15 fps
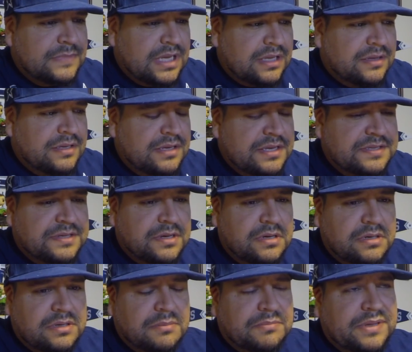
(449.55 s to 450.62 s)
I think he's
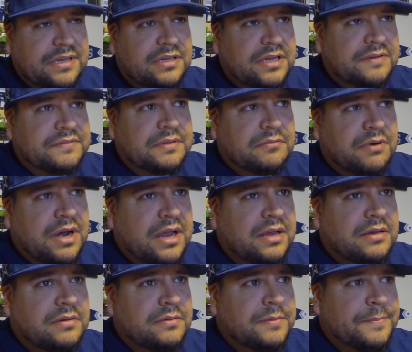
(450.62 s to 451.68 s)
good. He can play left and
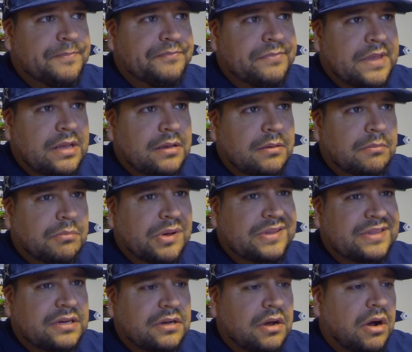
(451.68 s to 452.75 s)
right.
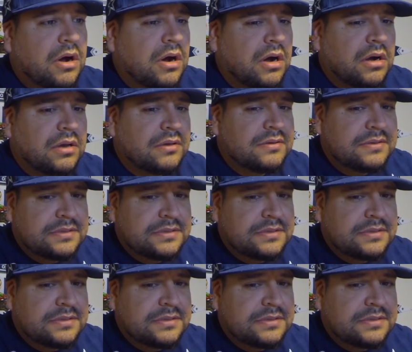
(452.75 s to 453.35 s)
But the guard